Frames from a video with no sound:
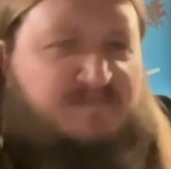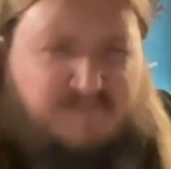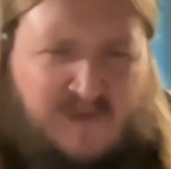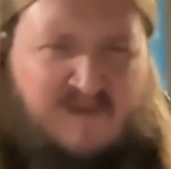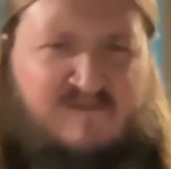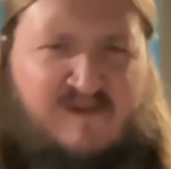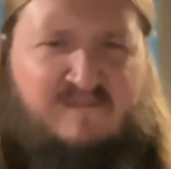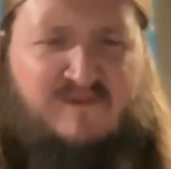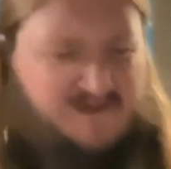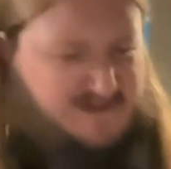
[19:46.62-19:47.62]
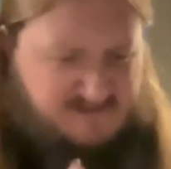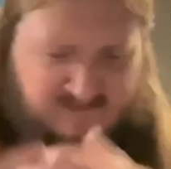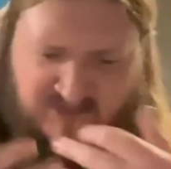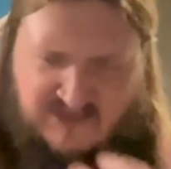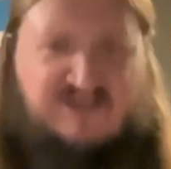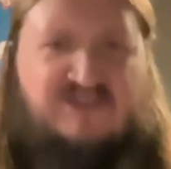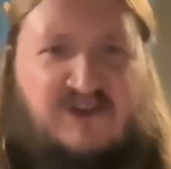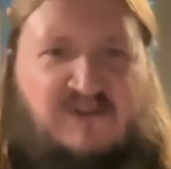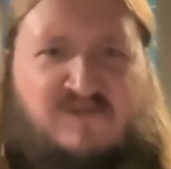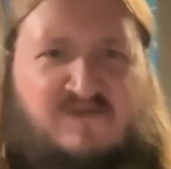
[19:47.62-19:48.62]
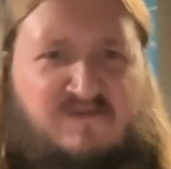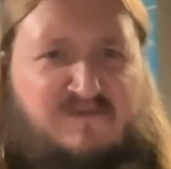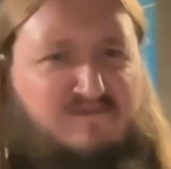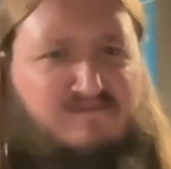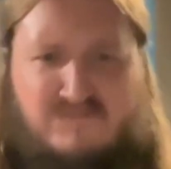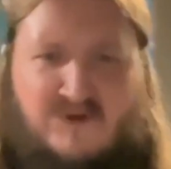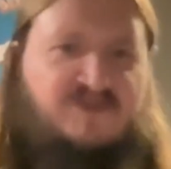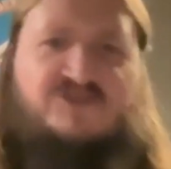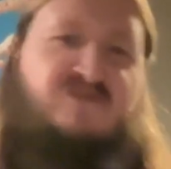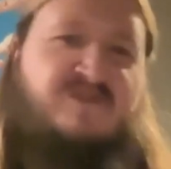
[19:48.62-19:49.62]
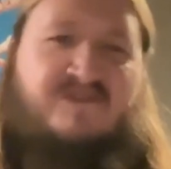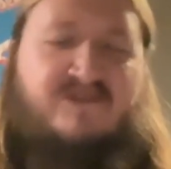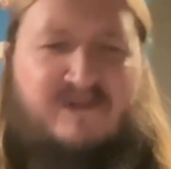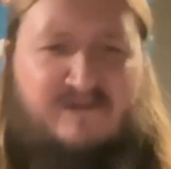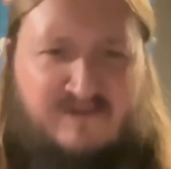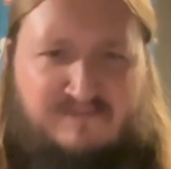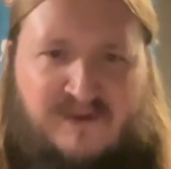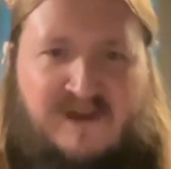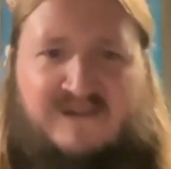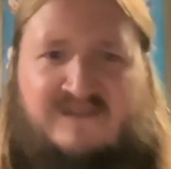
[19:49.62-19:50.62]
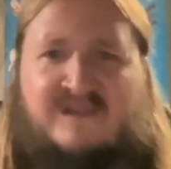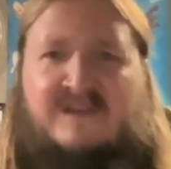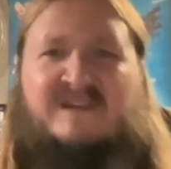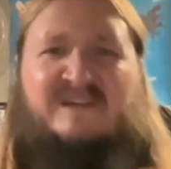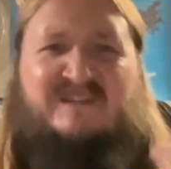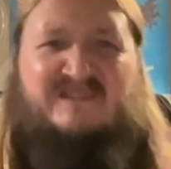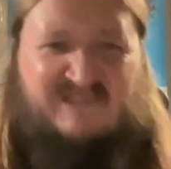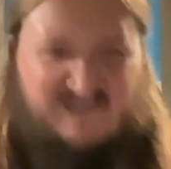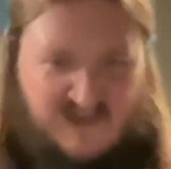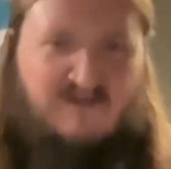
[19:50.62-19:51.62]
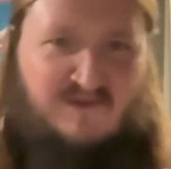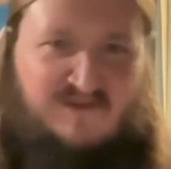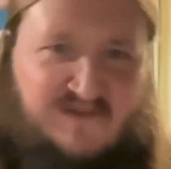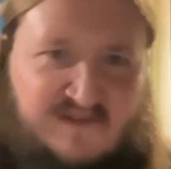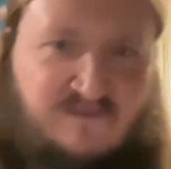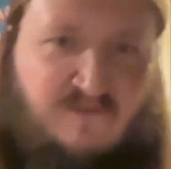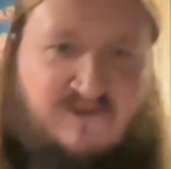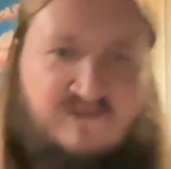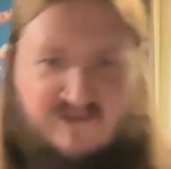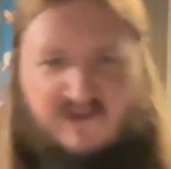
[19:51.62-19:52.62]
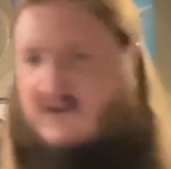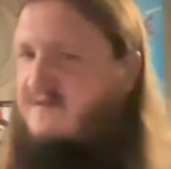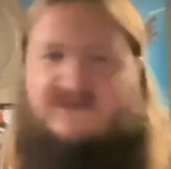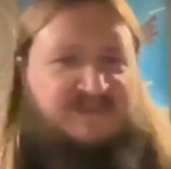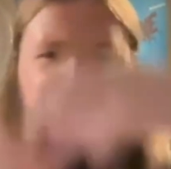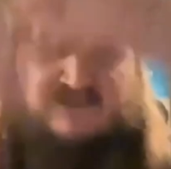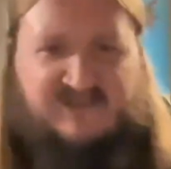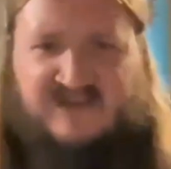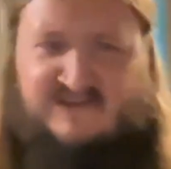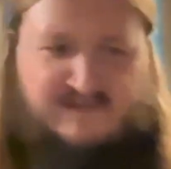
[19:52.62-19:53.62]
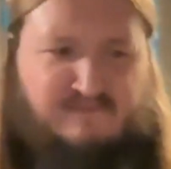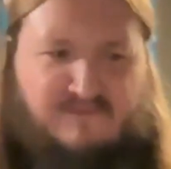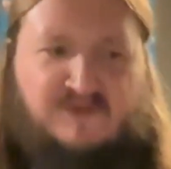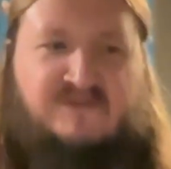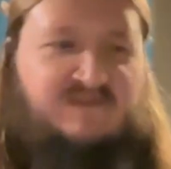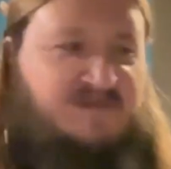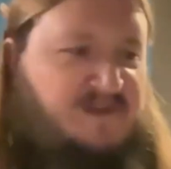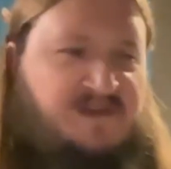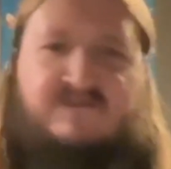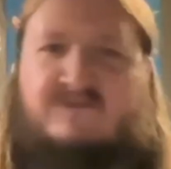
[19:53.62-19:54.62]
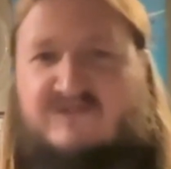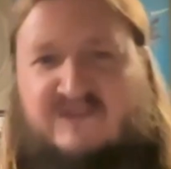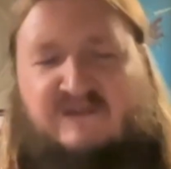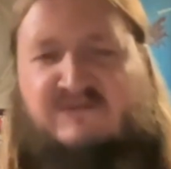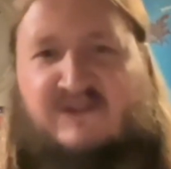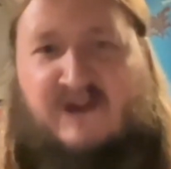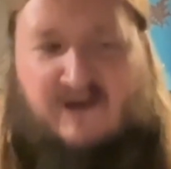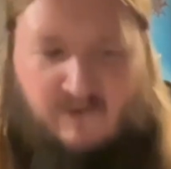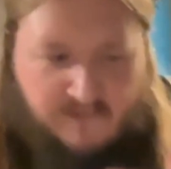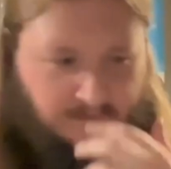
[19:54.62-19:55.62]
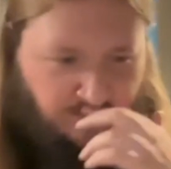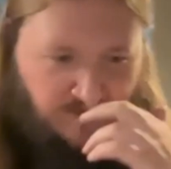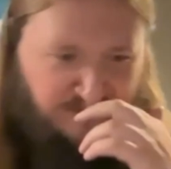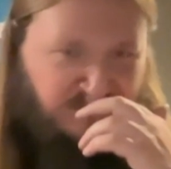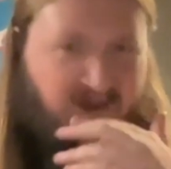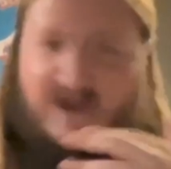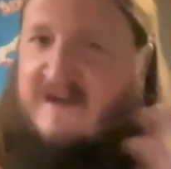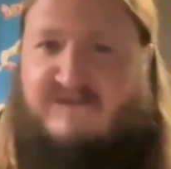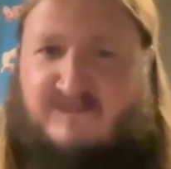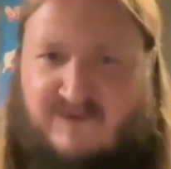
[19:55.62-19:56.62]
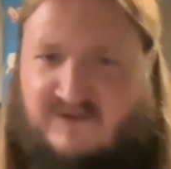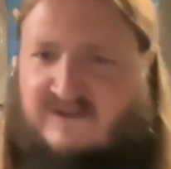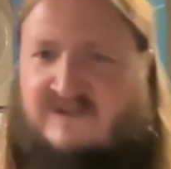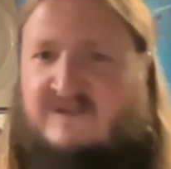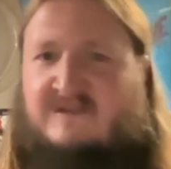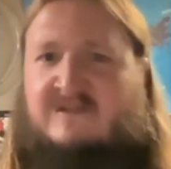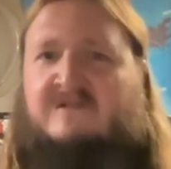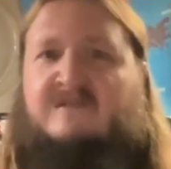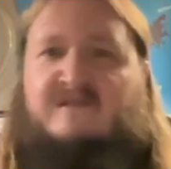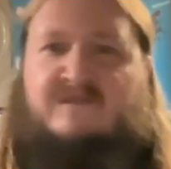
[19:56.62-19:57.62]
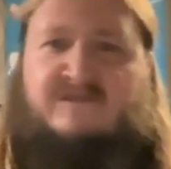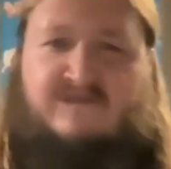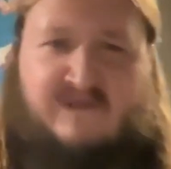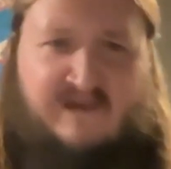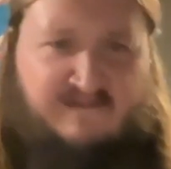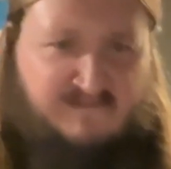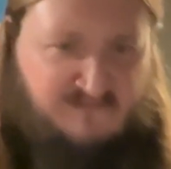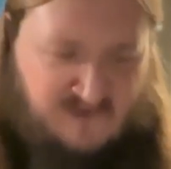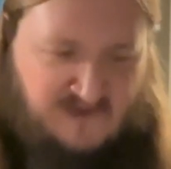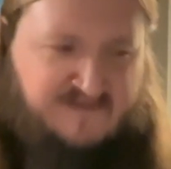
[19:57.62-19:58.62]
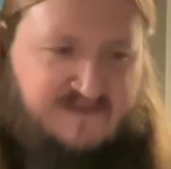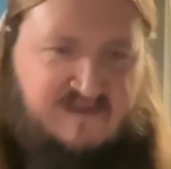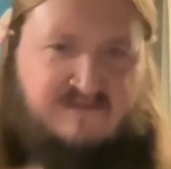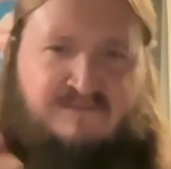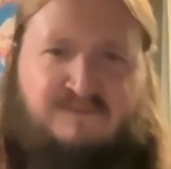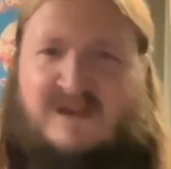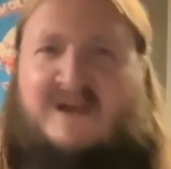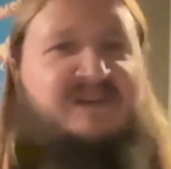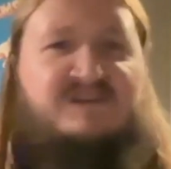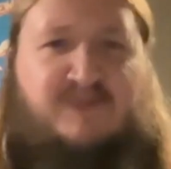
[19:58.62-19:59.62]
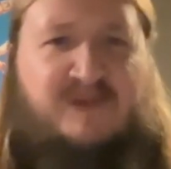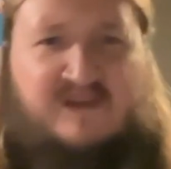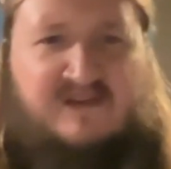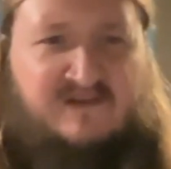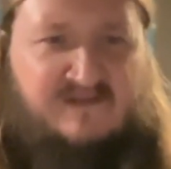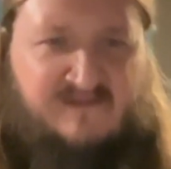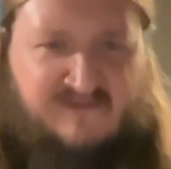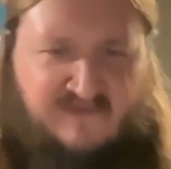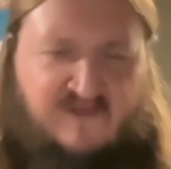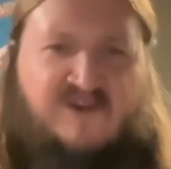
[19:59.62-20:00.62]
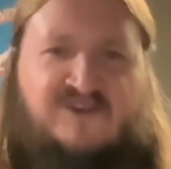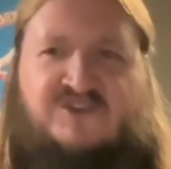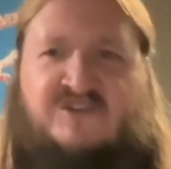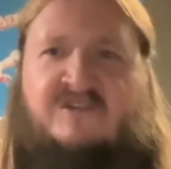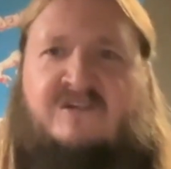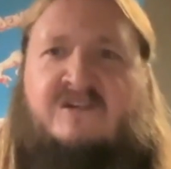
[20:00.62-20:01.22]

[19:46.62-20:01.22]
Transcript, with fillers: Bit of rambling because there was so much trivia about the band, so much things I wanted to say. Obviously, just saying it's a monster evil sounding album, one for everybody that loves Black Speed Thrash,